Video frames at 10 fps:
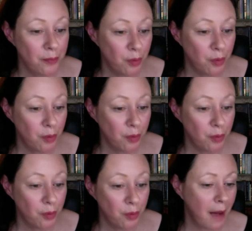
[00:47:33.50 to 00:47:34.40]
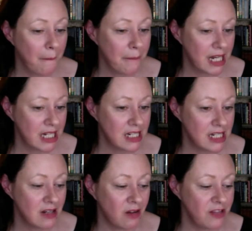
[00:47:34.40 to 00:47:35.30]
on board the
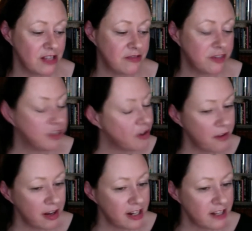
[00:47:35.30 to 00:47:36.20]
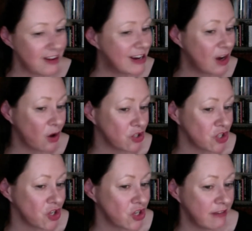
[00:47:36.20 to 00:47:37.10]
Cumberland on this. It's a very
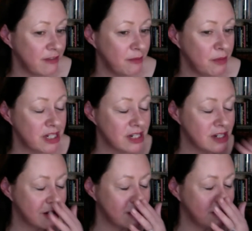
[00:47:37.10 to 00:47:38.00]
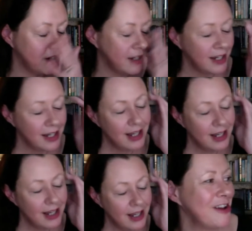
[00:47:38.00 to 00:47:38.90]
long journey from Britain to
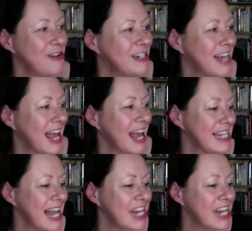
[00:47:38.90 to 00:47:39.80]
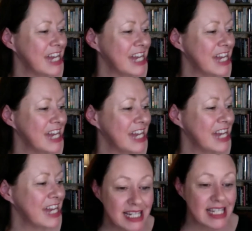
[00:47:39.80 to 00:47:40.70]
Australia in those days. And
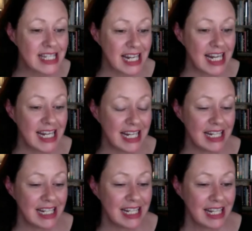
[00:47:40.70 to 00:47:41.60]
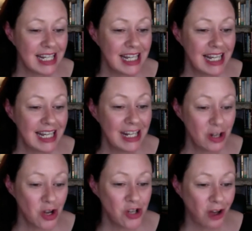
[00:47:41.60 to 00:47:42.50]
she describes this scene
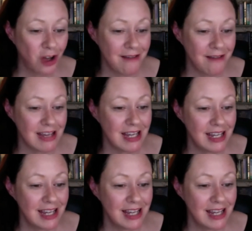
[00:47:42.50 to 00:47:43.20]
in her diary.